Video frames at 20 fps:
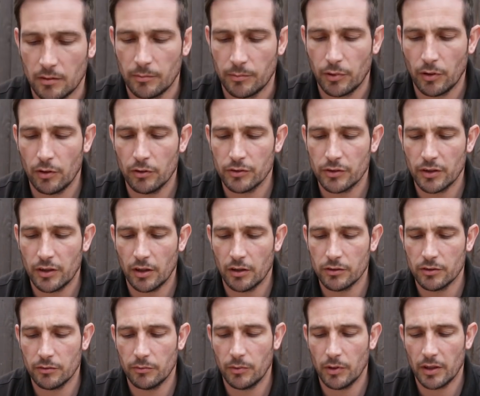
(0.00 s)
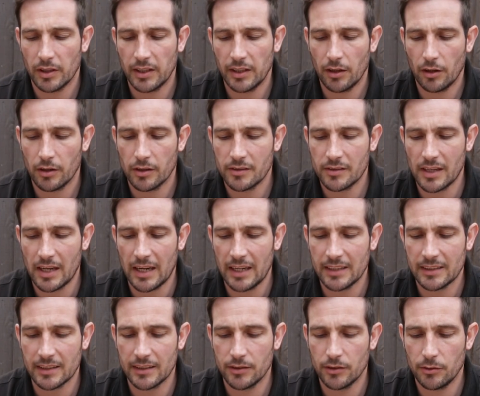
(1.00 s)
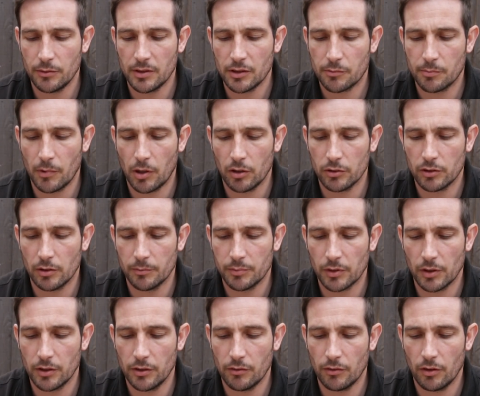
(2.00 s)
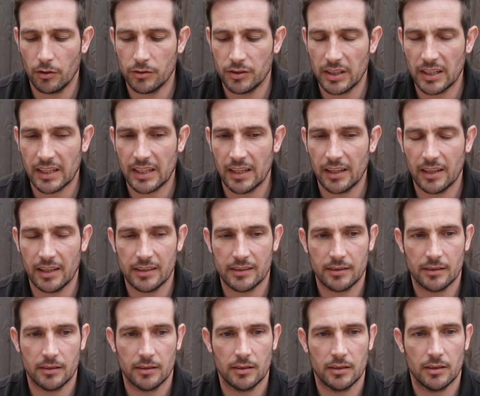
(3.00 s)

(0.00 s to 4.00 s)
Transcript: Pros and cons of working on a site and doing small jobs on your own, Jake Ellis.